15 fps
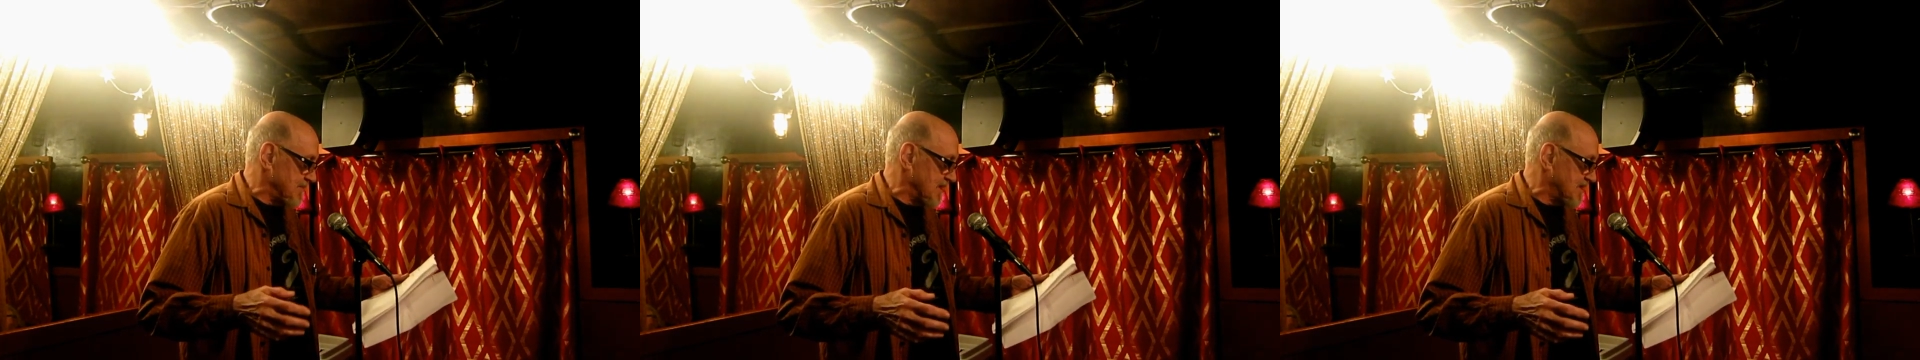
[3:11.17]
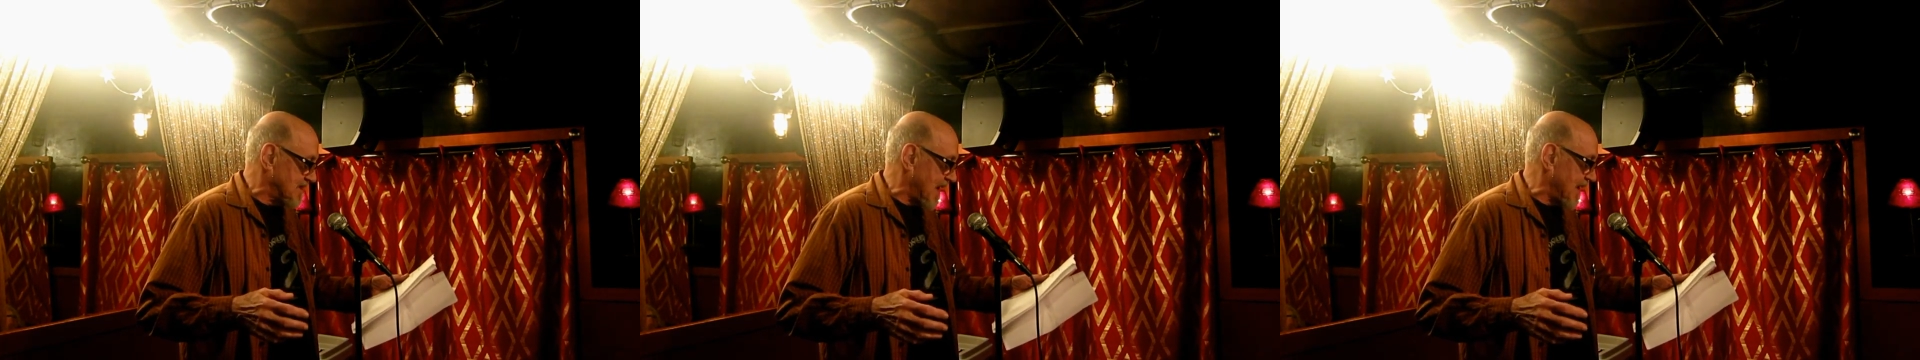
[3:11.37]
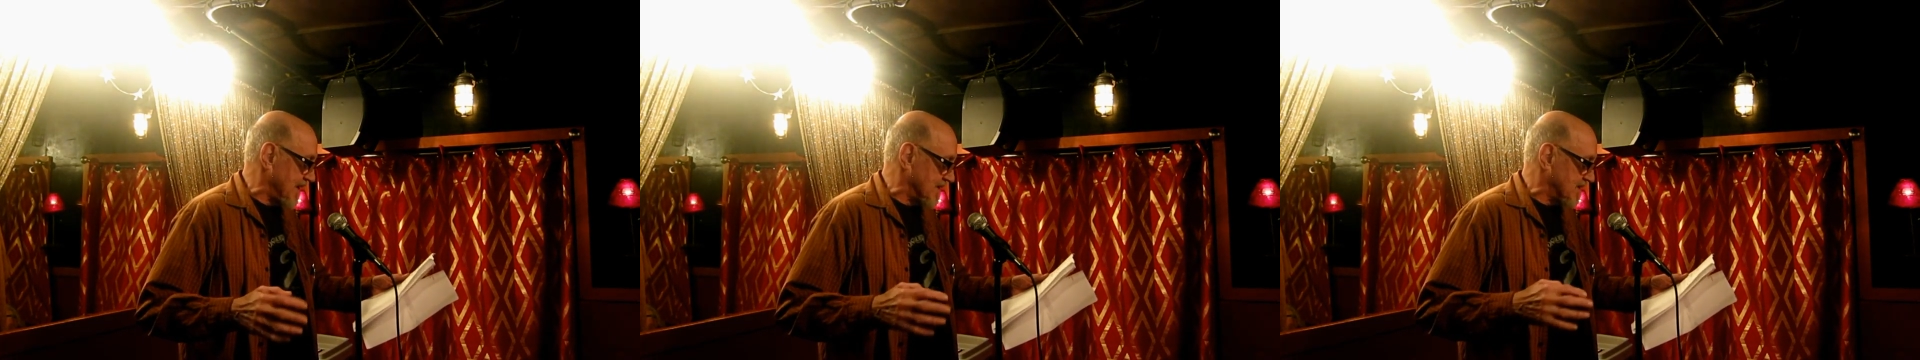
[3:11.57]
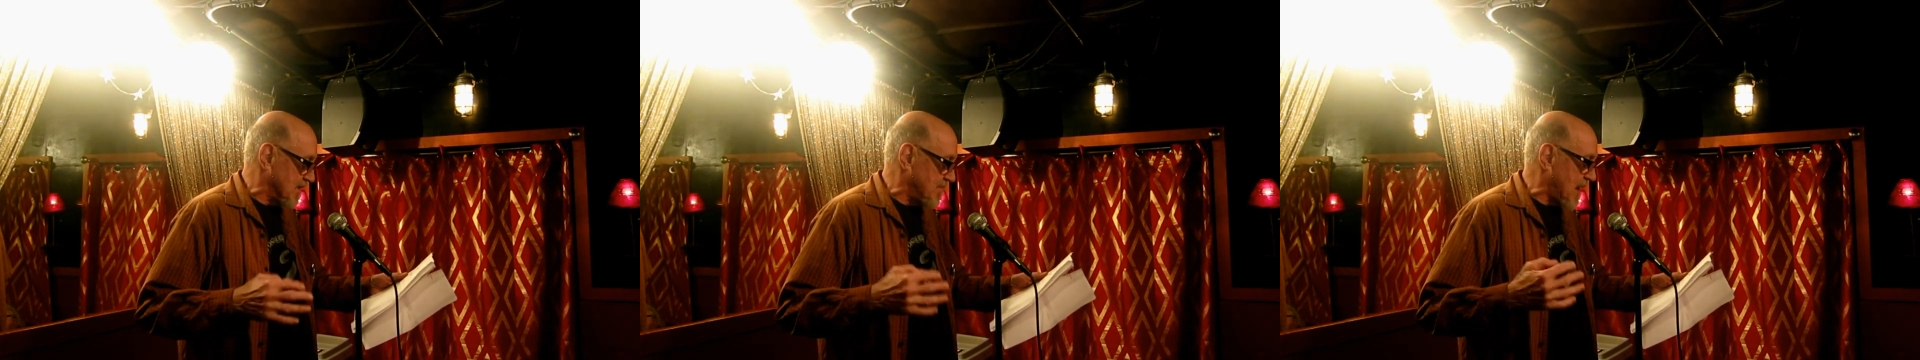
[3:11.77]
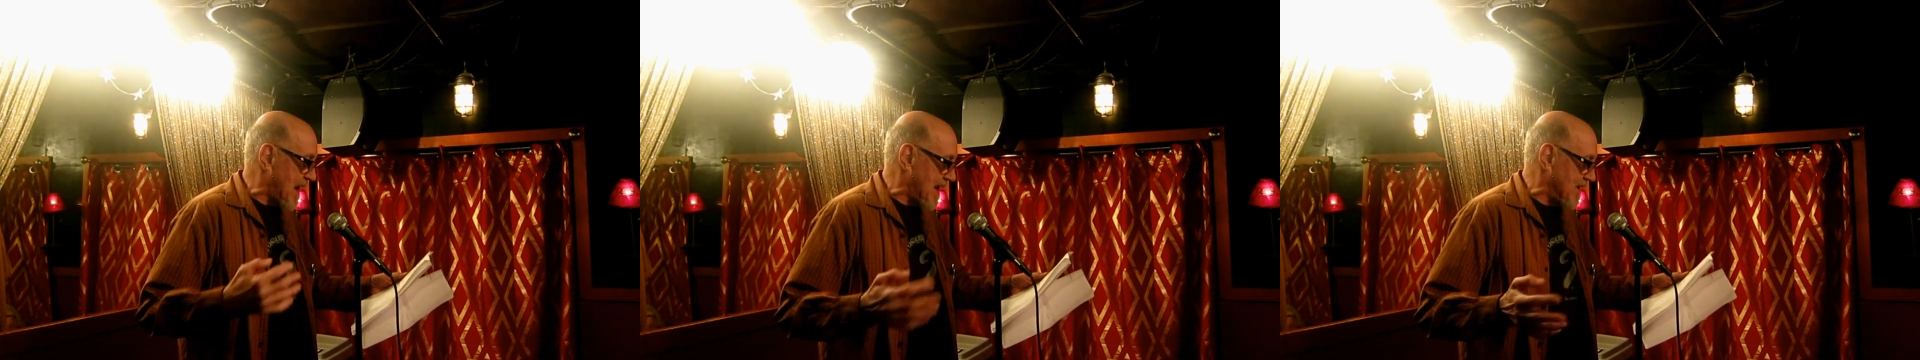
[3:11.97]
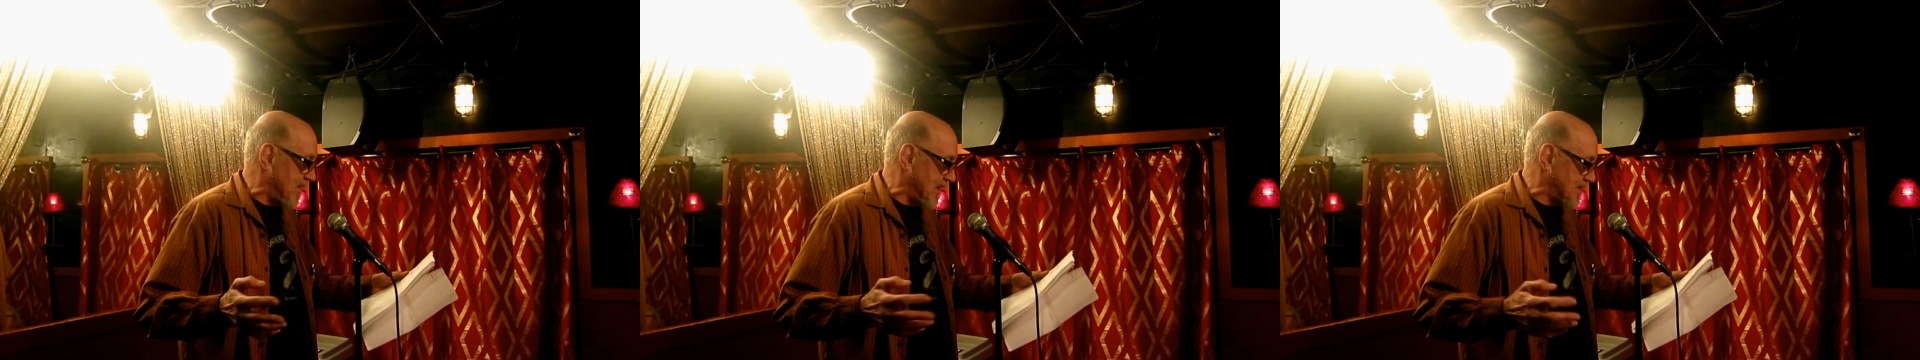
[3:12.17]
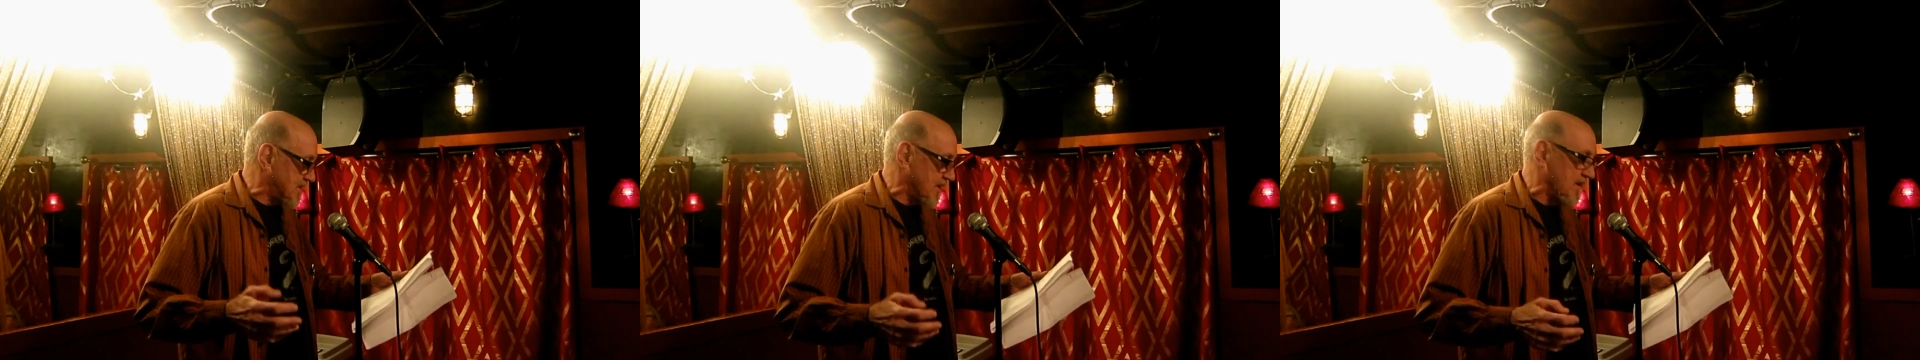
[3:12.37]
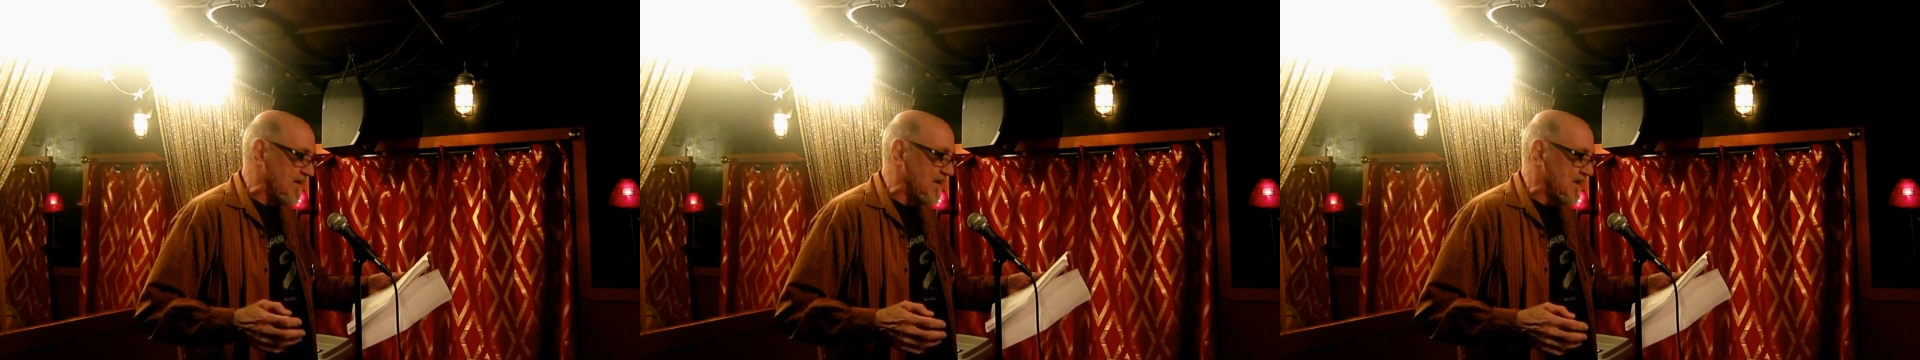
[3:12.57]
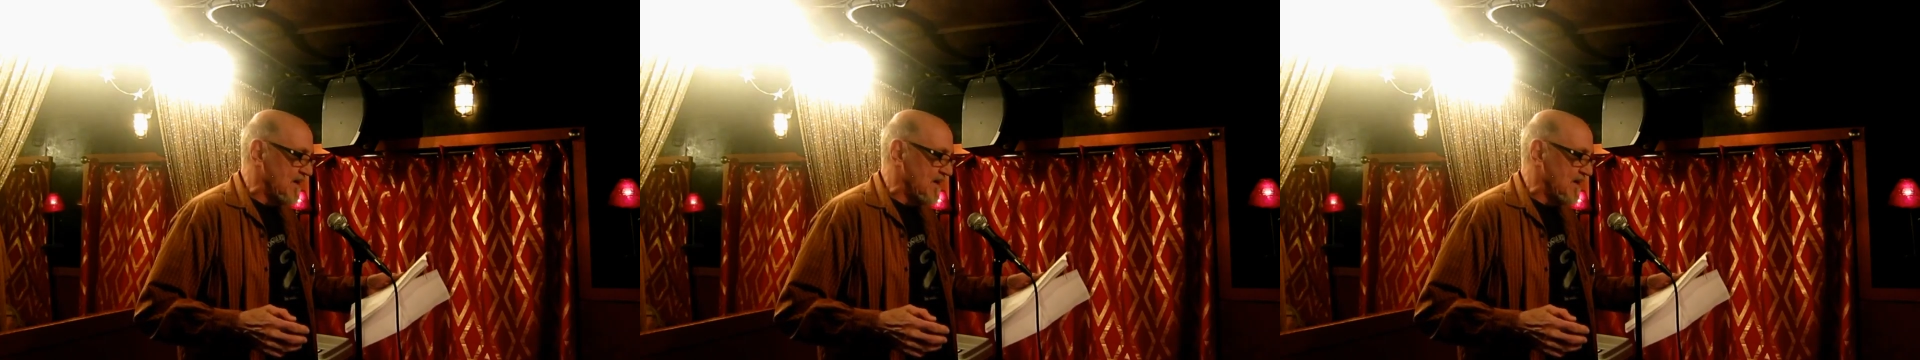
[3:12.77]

to say it. Goodbye, Archie.